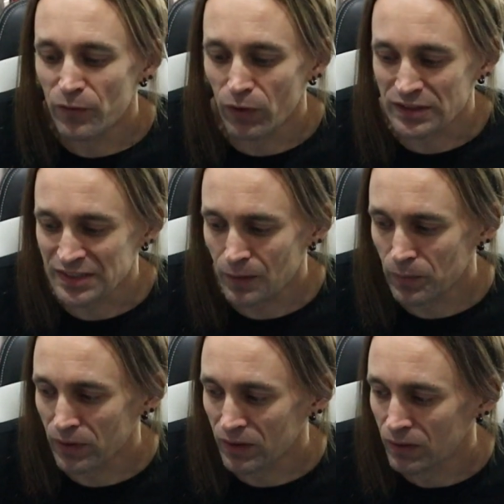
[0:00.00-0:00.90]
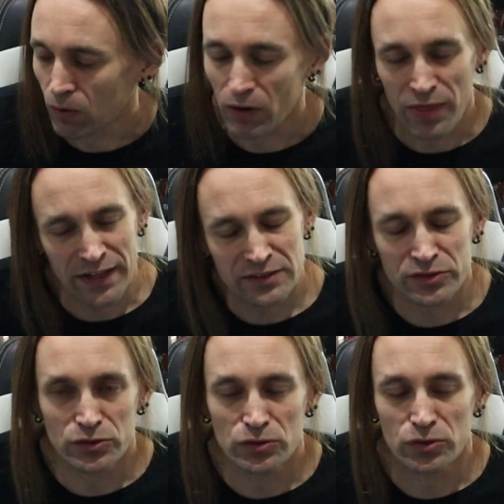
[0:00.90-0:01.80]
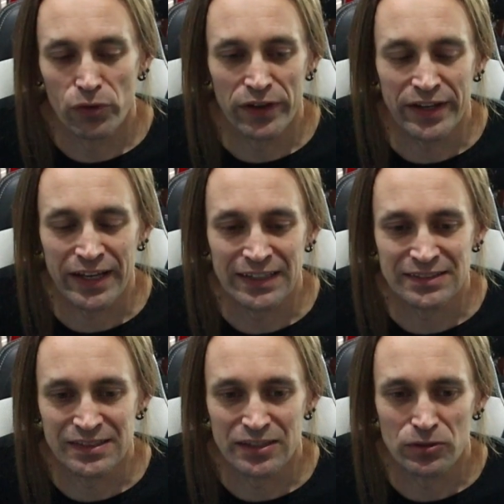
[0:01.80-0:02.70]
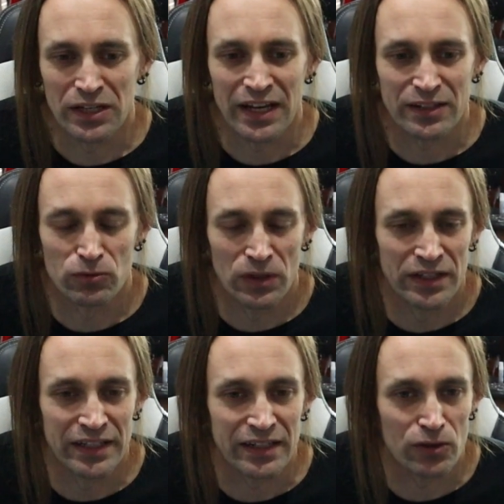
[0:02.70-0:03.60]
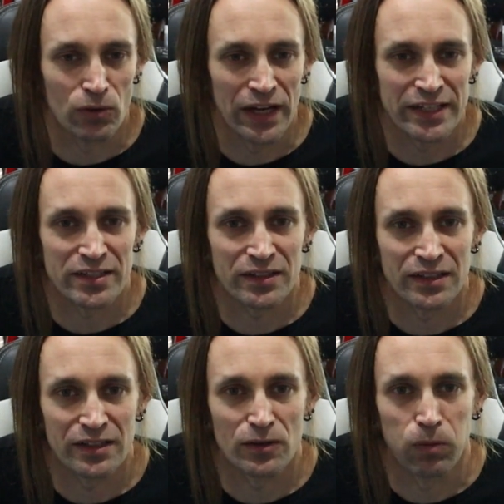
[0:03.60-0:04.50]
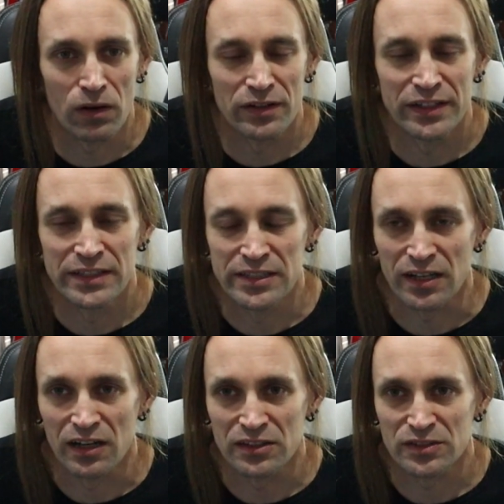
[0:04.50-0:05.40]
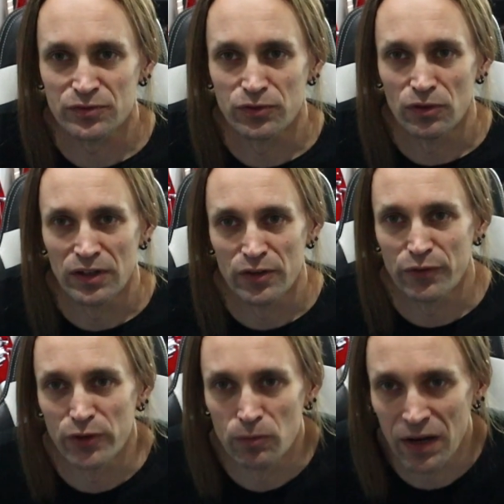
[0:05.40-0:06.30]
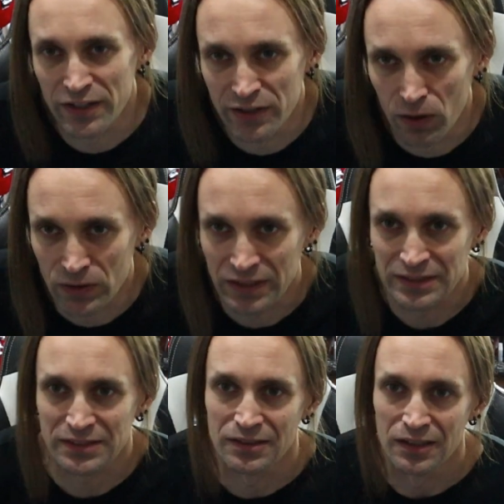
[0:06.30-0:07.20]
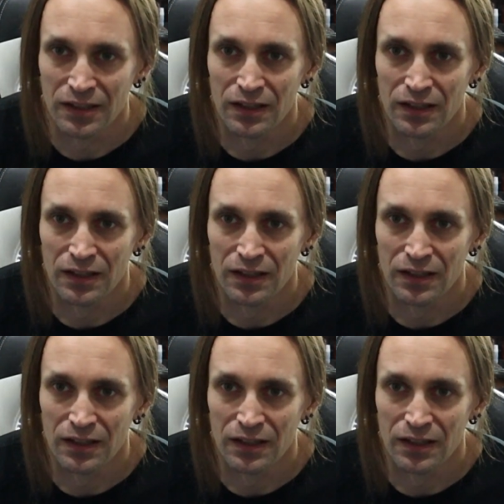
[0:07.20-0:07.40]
For example, or that is due to the case that you can get really great quality guitars for very few money nowadays.